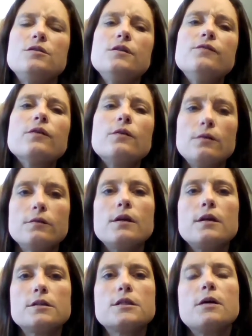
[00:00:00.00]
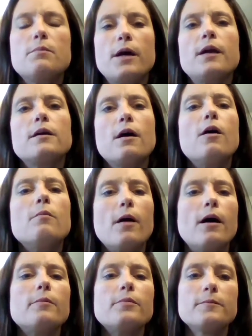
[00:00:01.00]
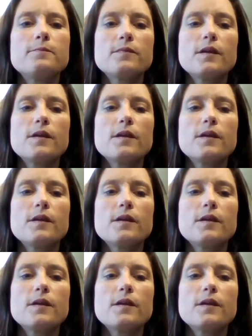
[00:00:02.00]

difficult things that might come up.